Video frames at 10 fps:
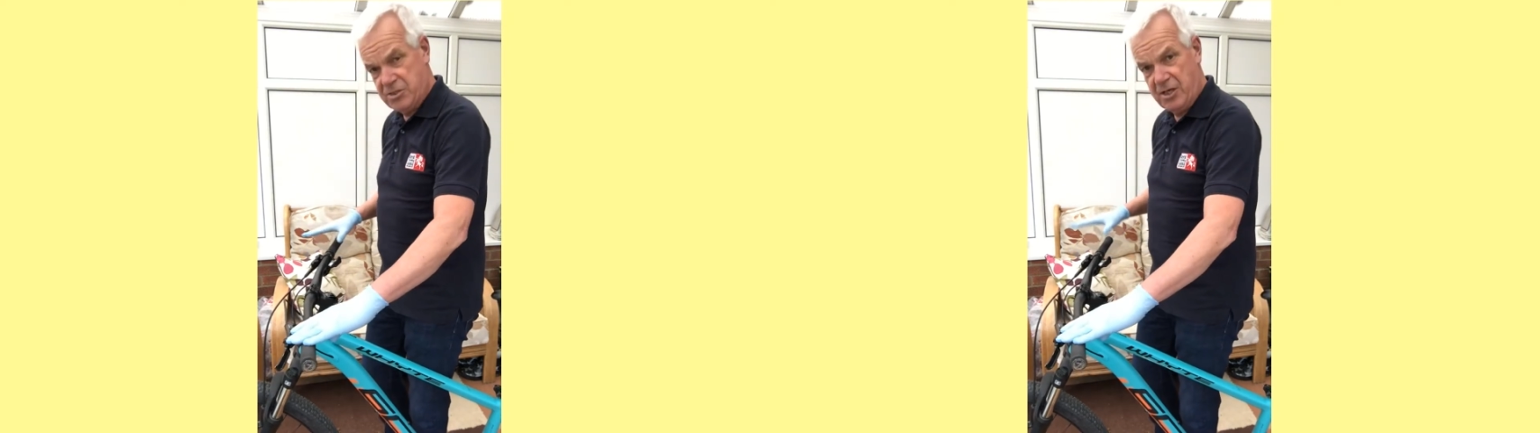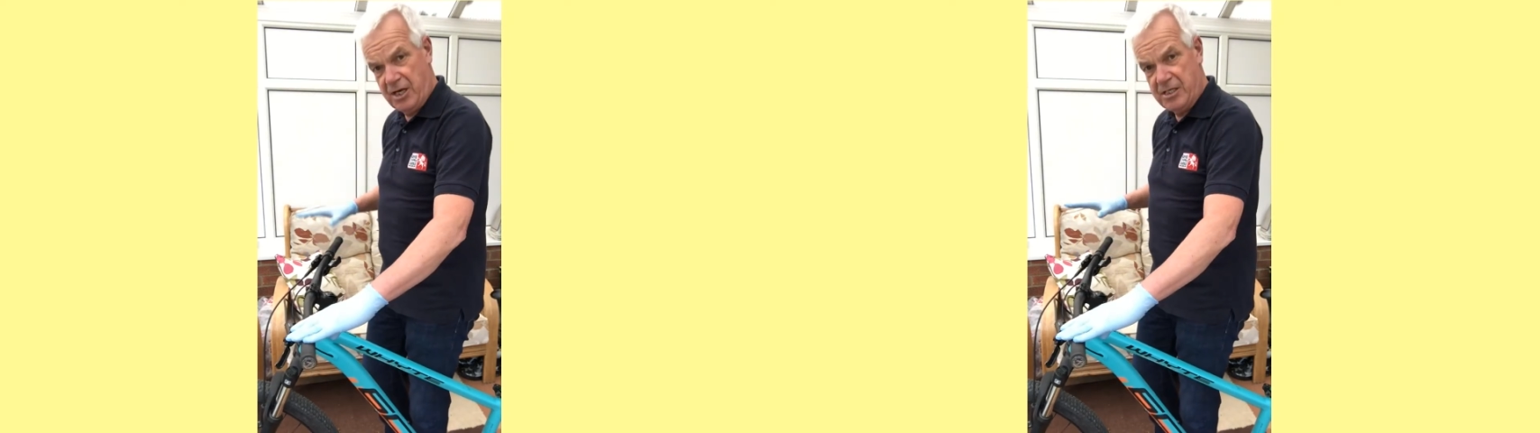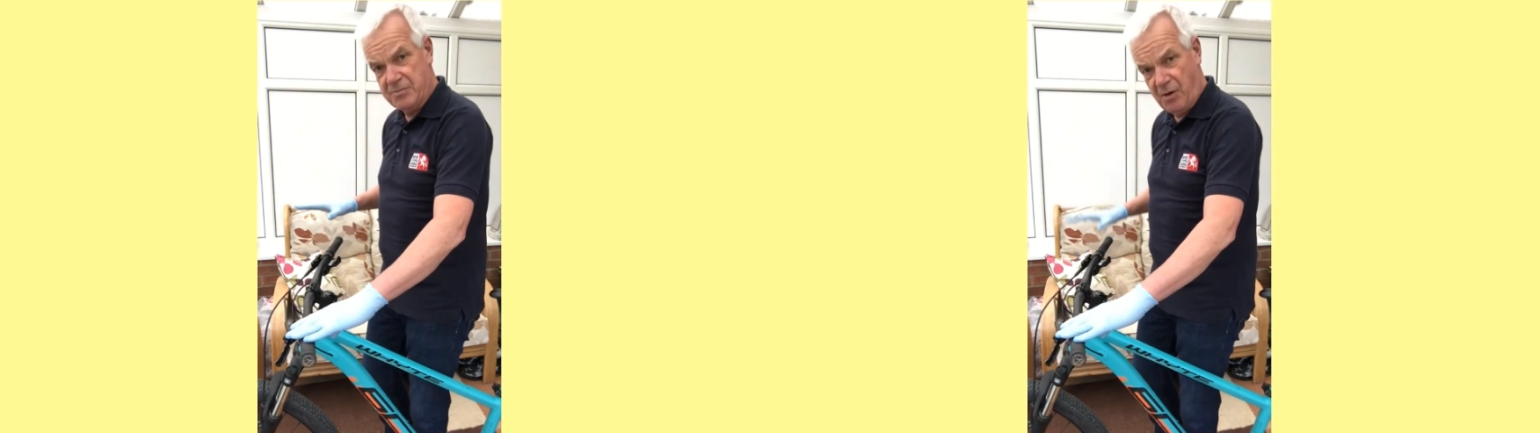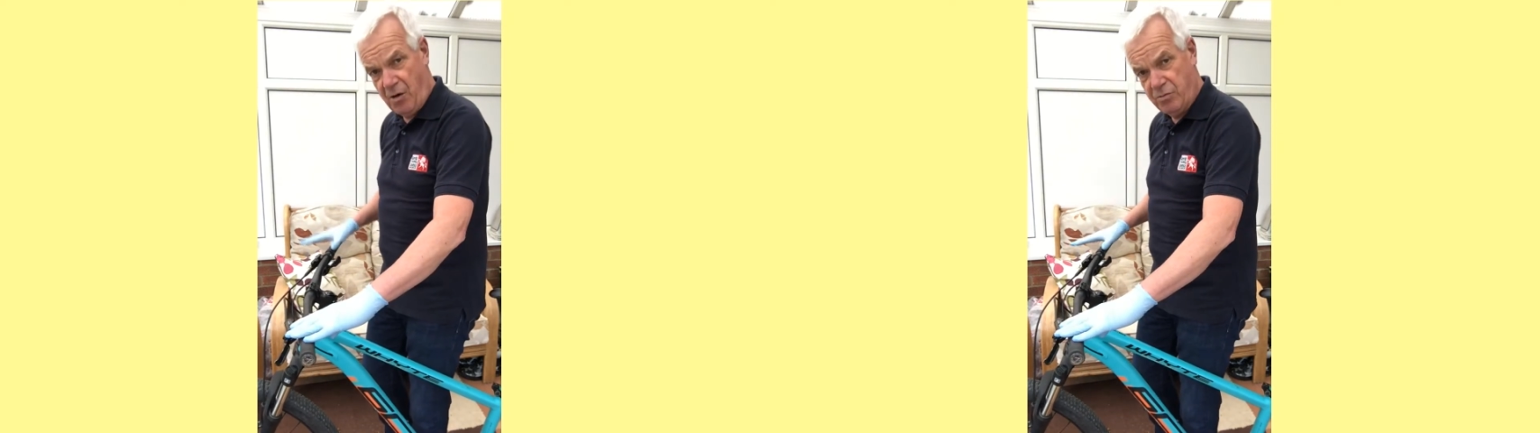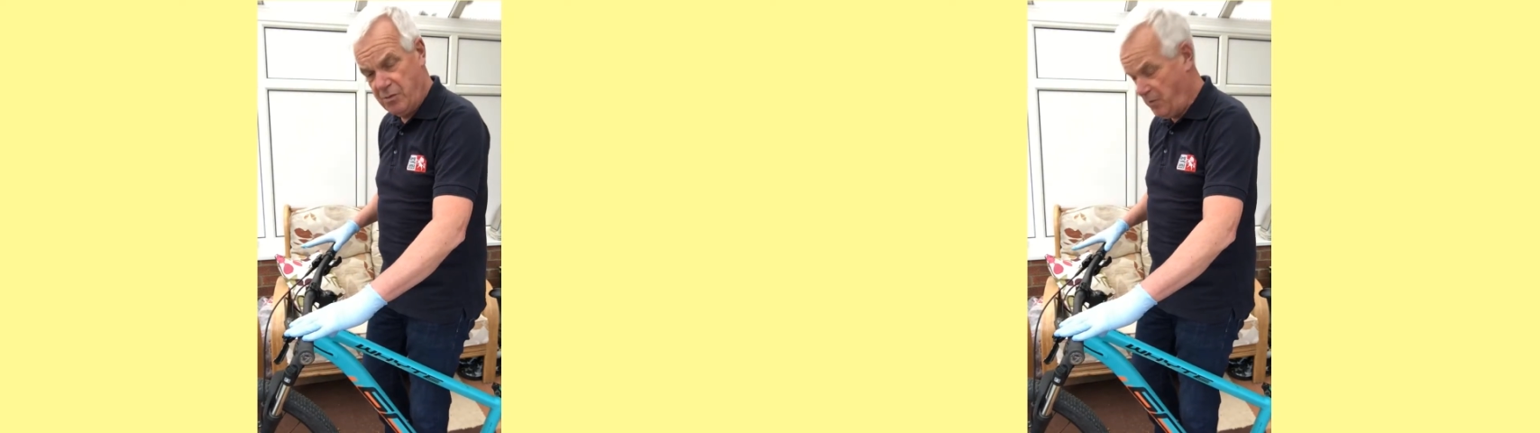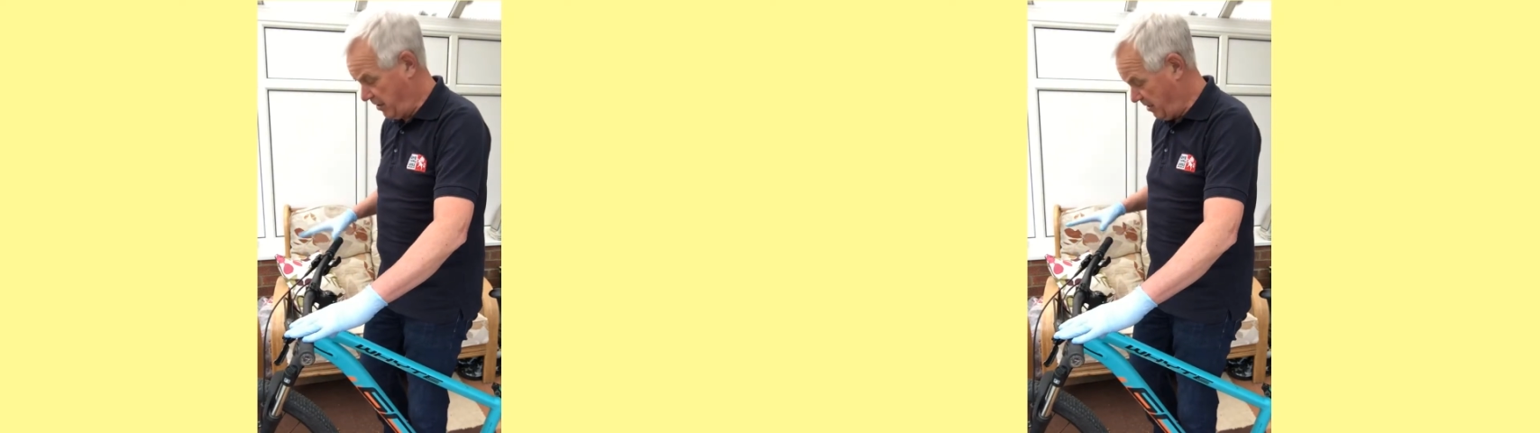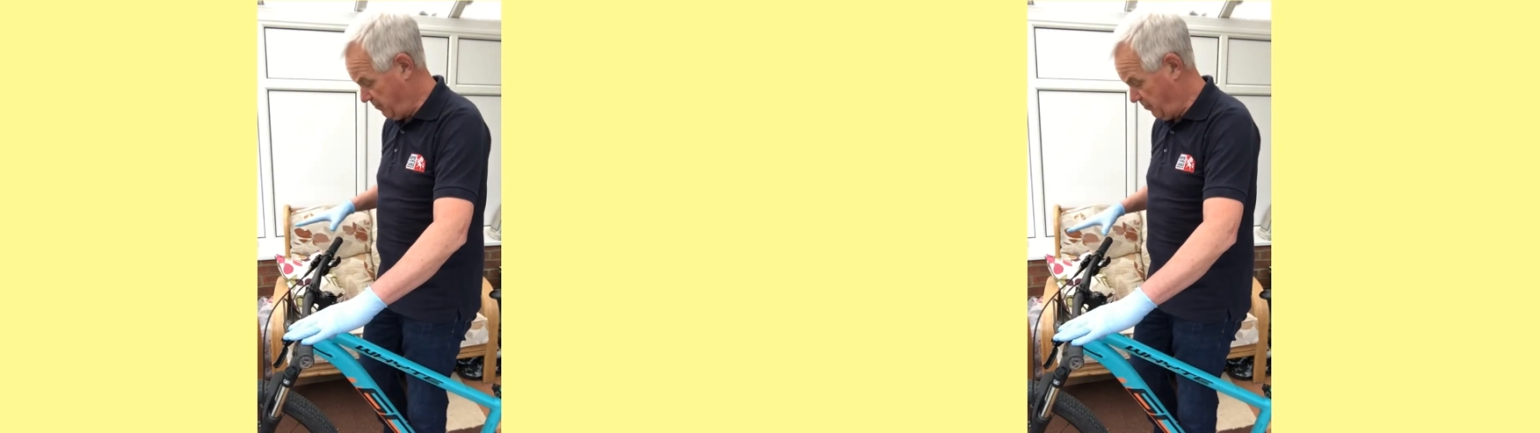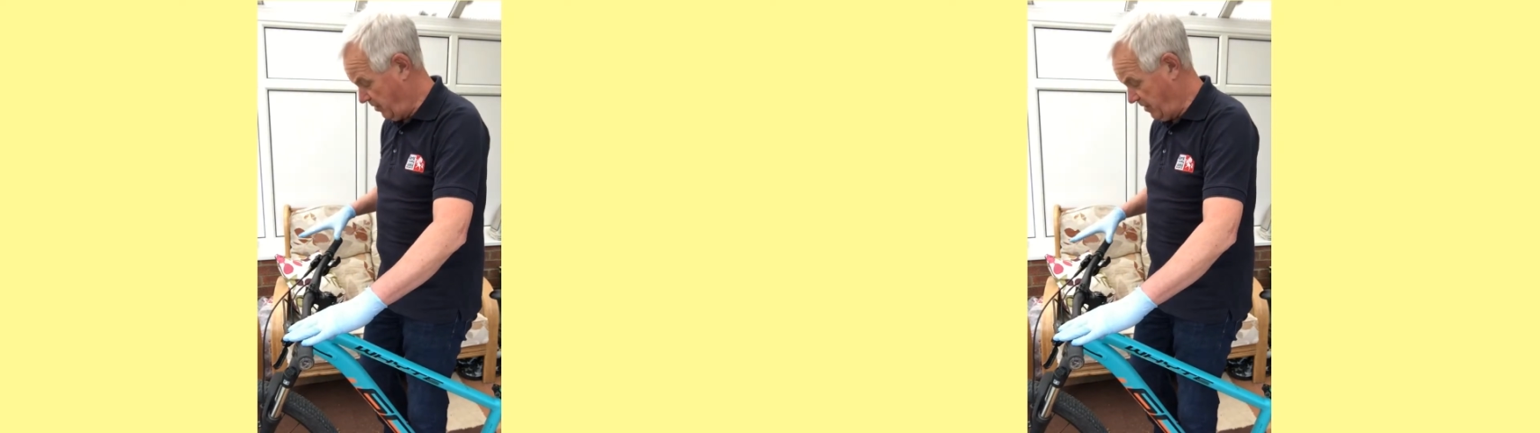stage, but hold the bike
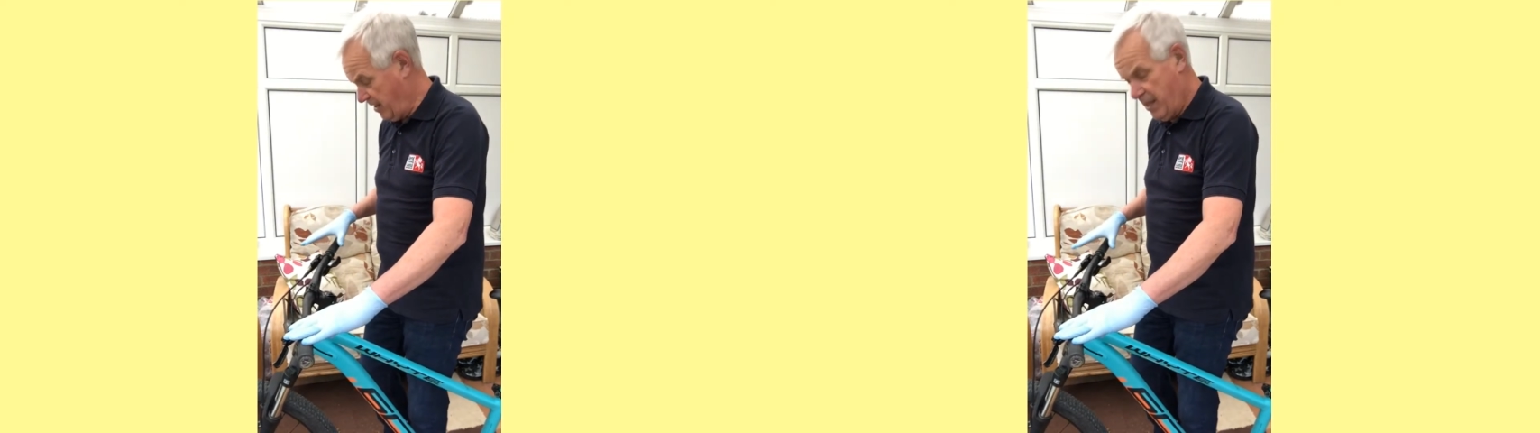upright.